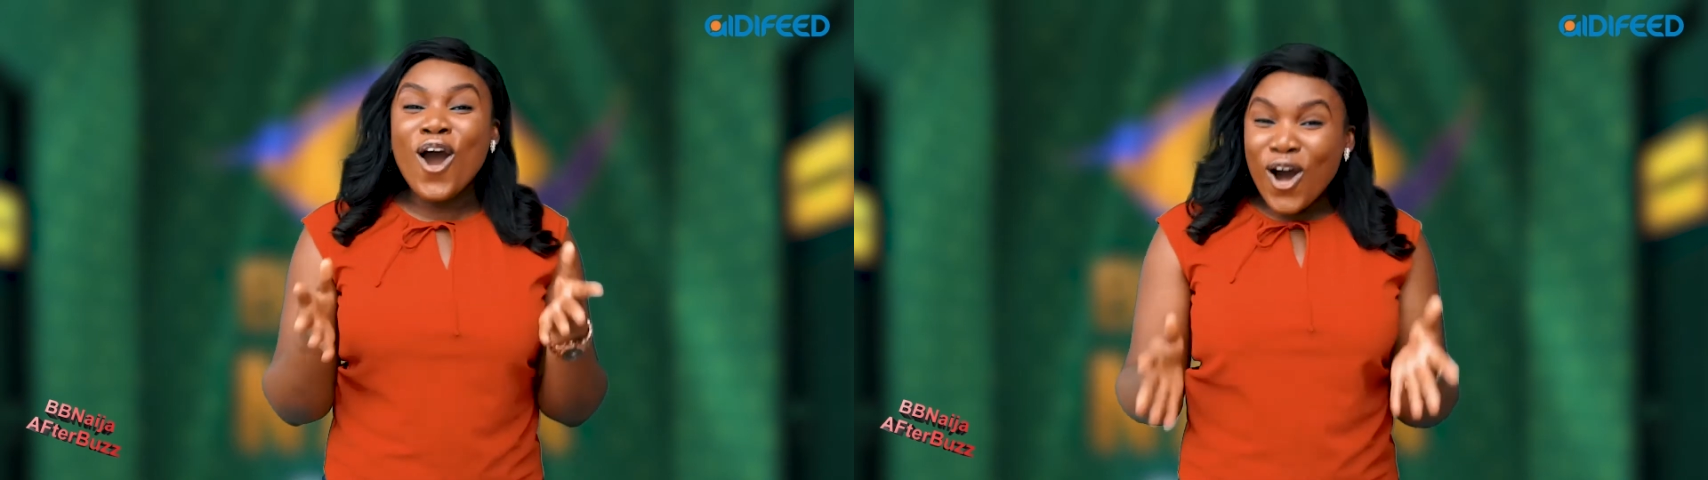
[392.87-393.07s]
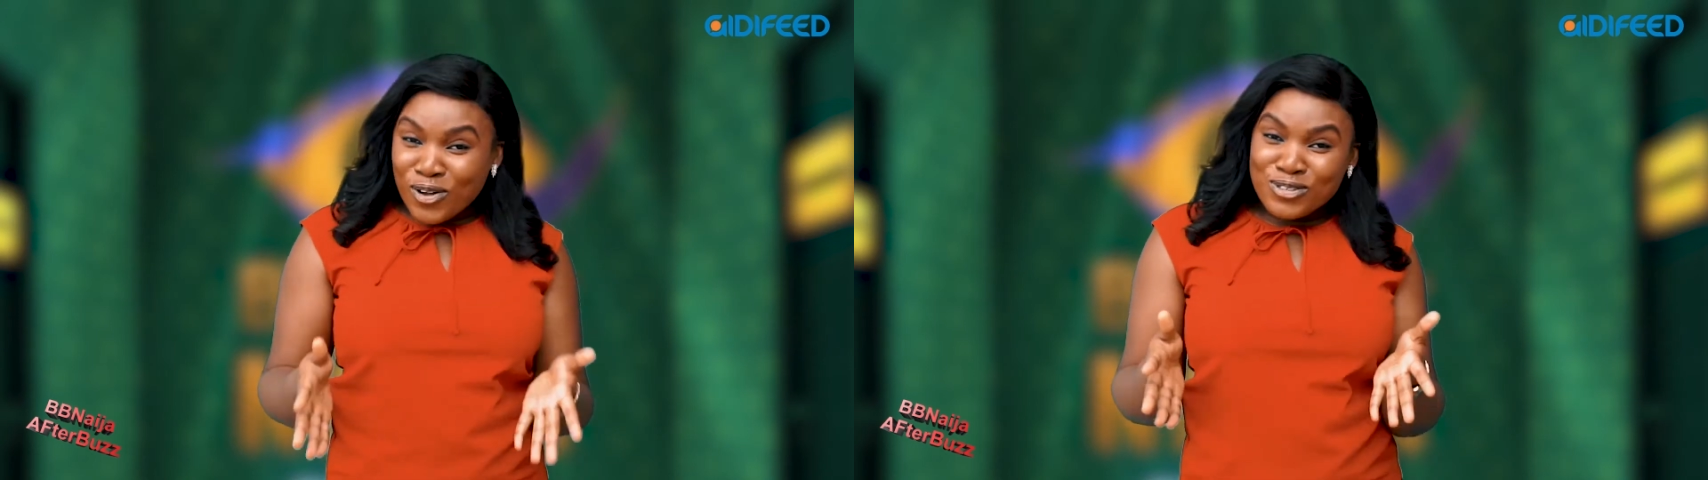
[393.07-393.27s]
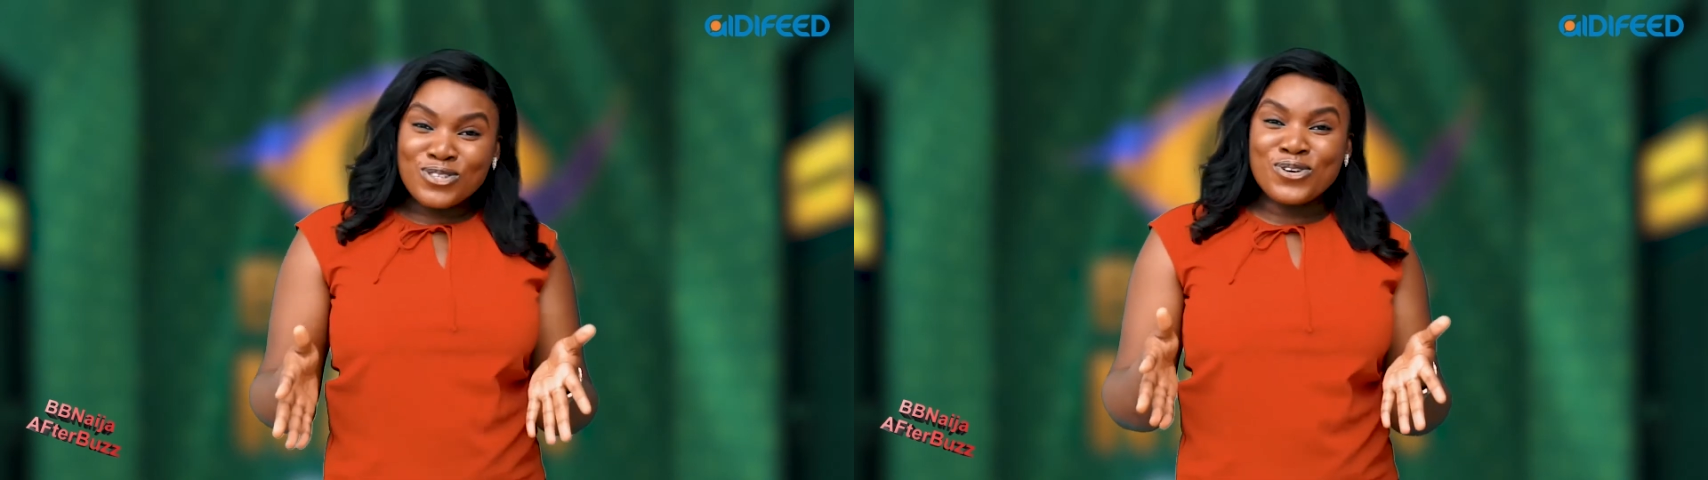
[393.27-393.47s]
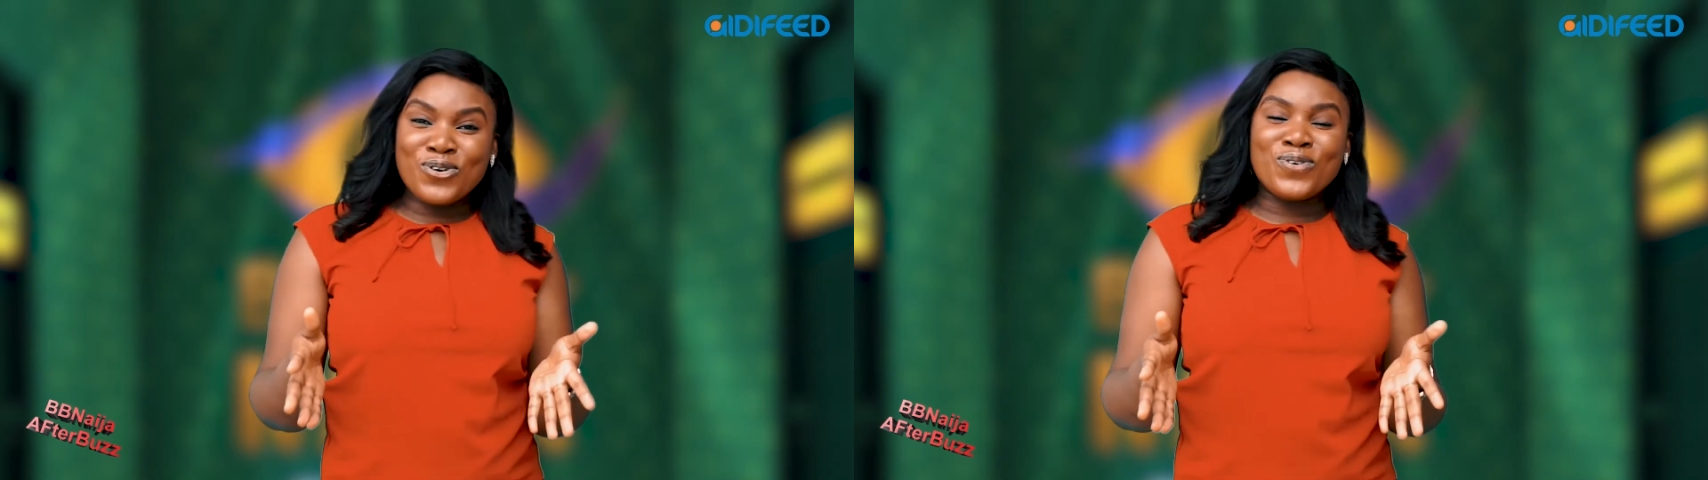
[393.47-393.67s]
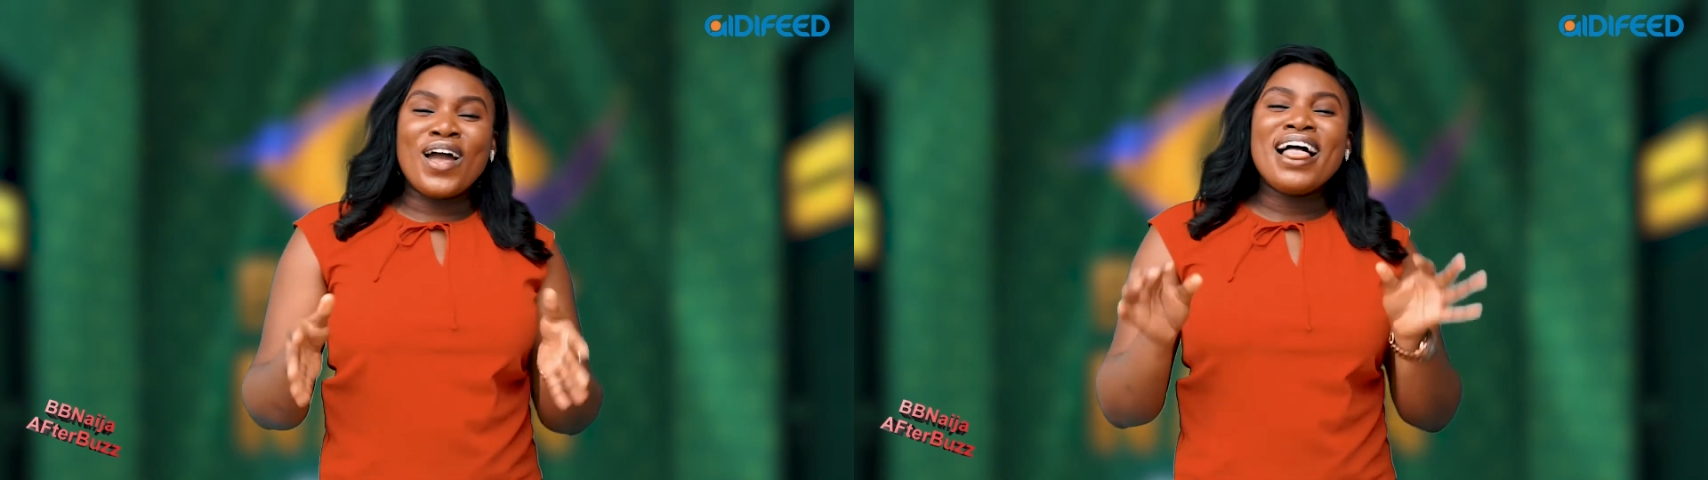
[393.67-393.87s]

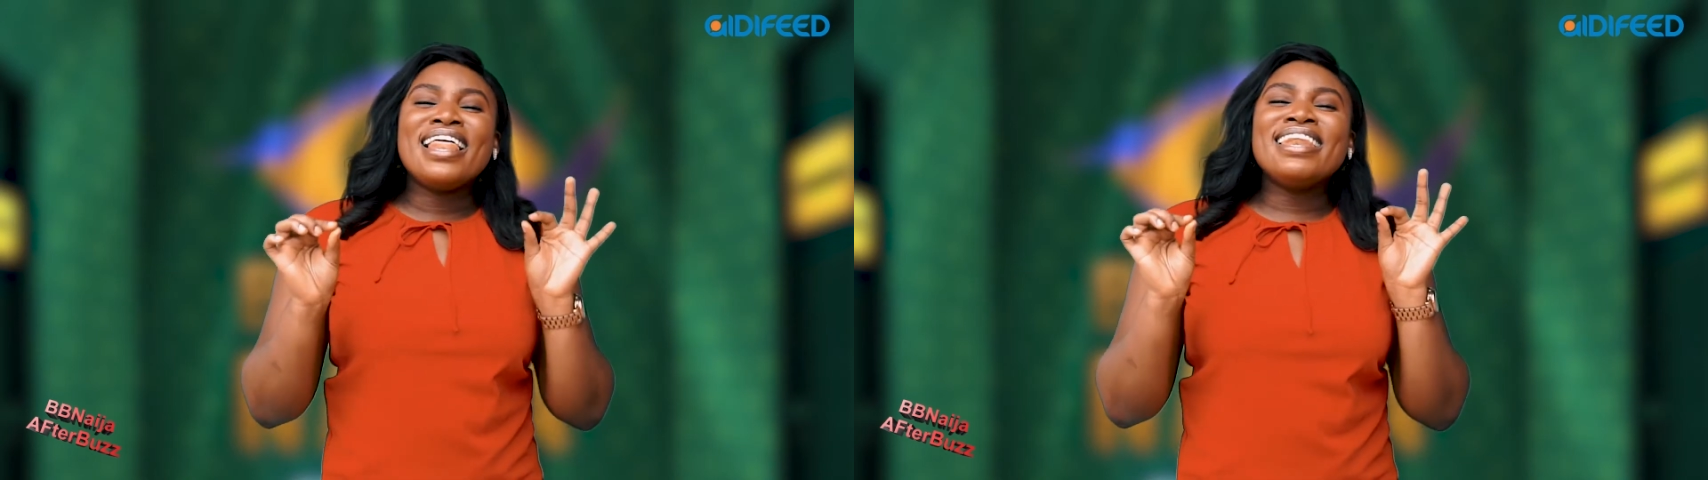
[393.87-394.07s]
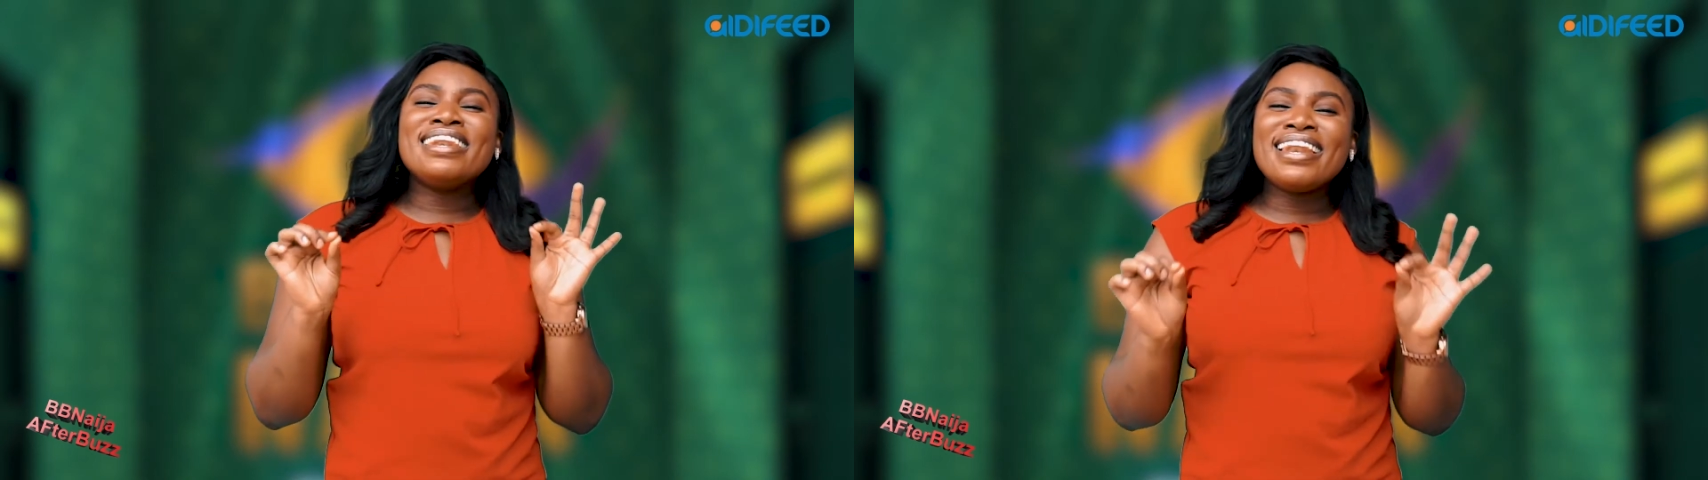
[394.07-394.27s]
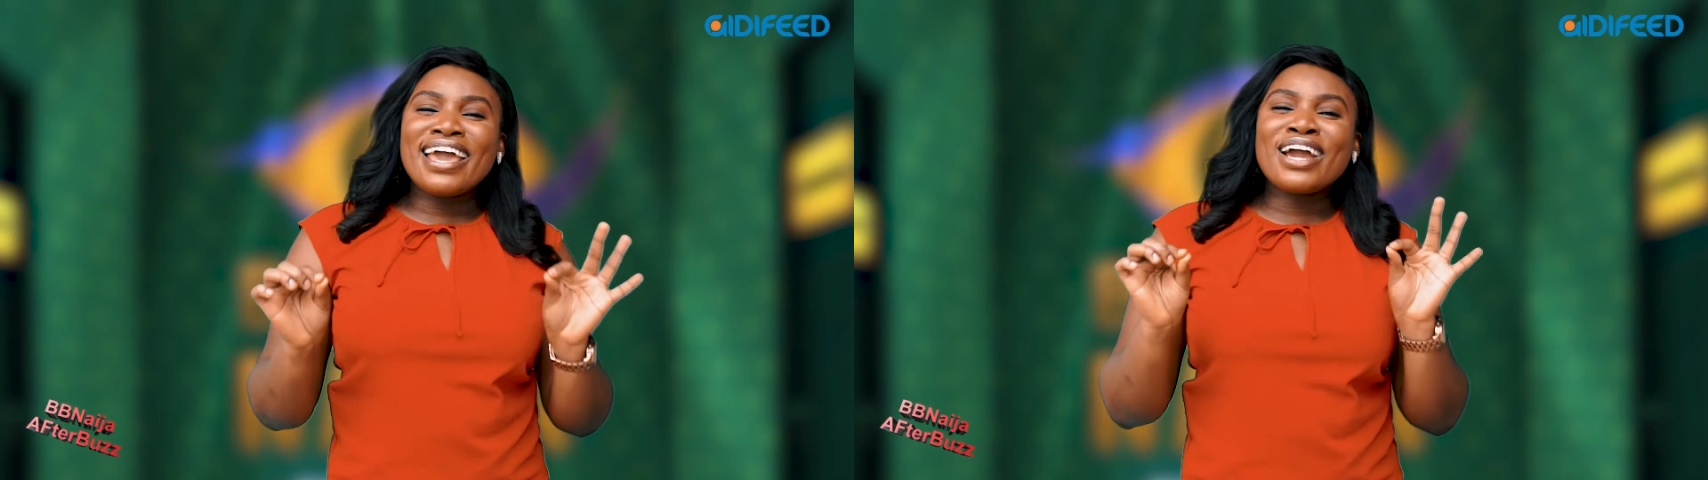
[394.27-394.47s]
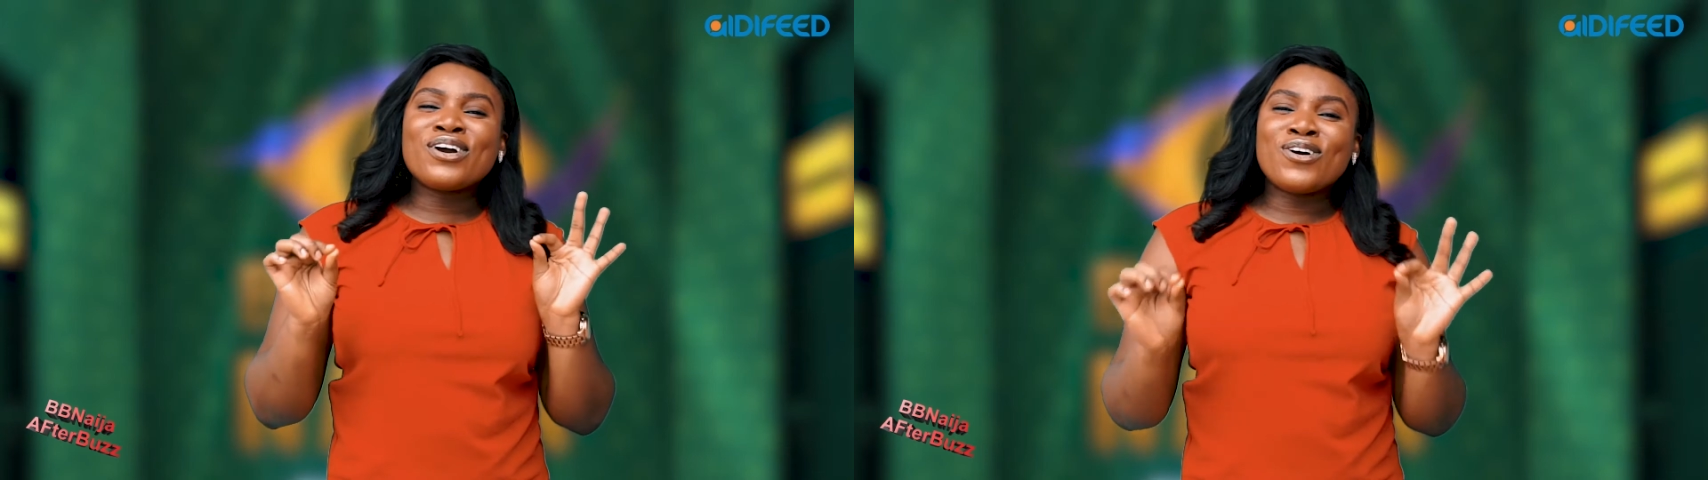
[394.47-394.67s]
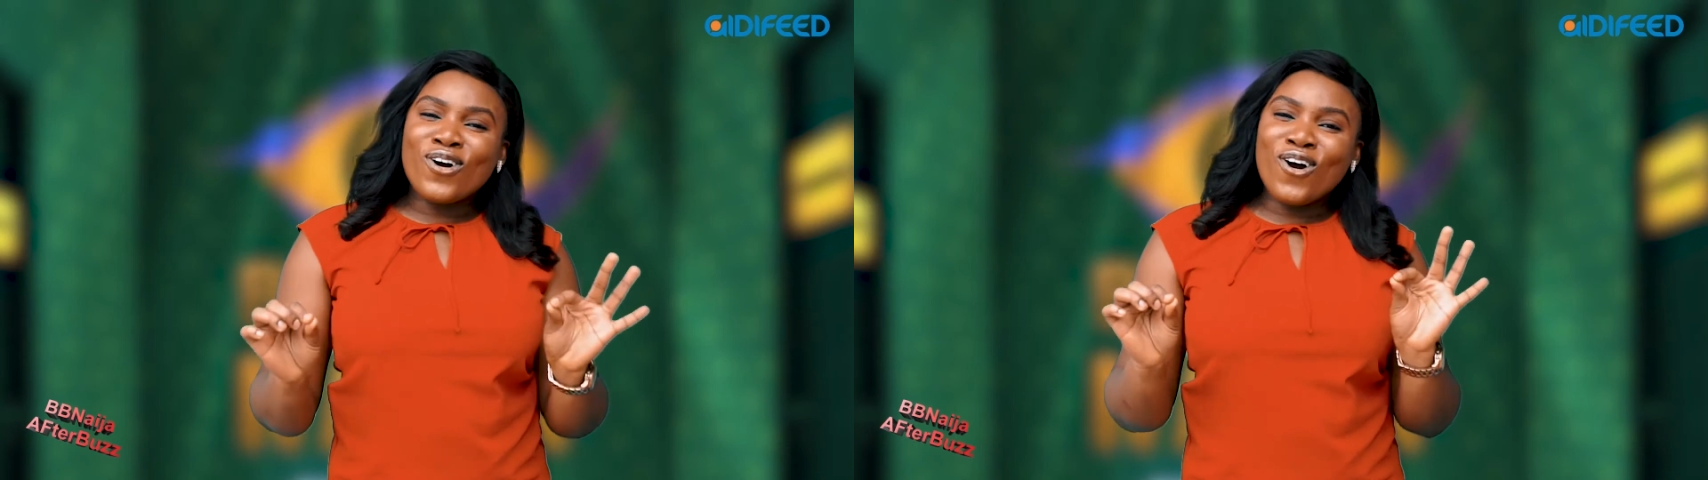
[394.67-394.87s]
Also,
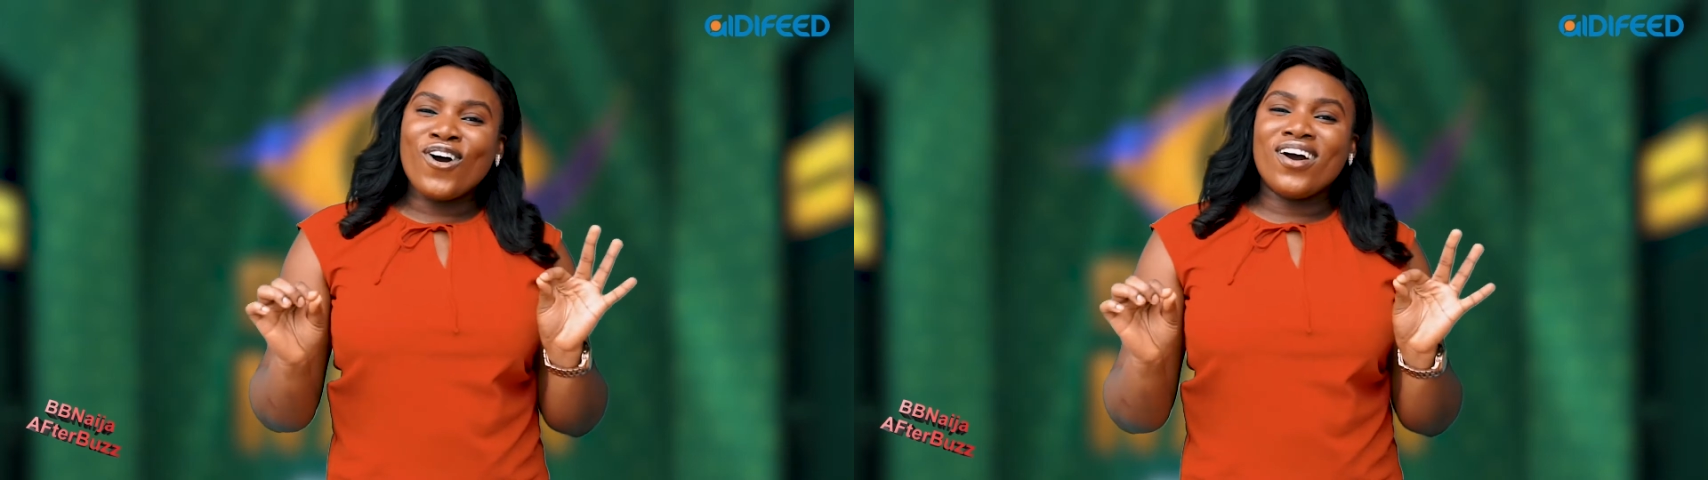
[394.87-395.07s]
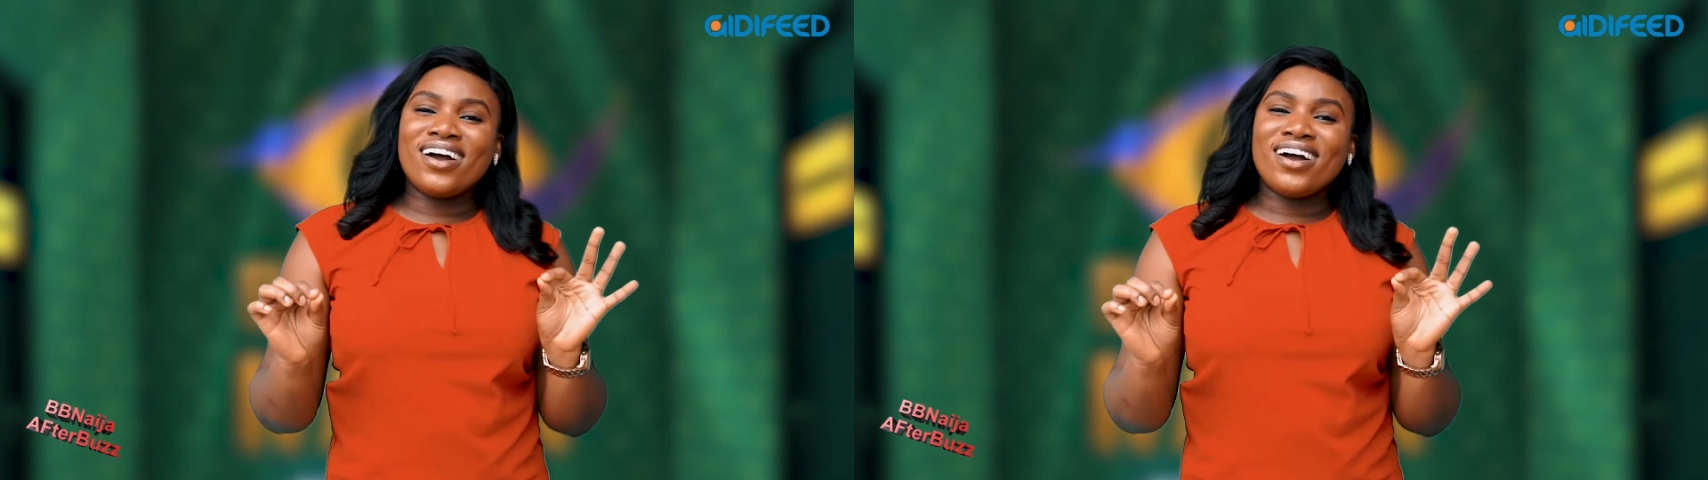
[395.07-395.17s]
Laycon,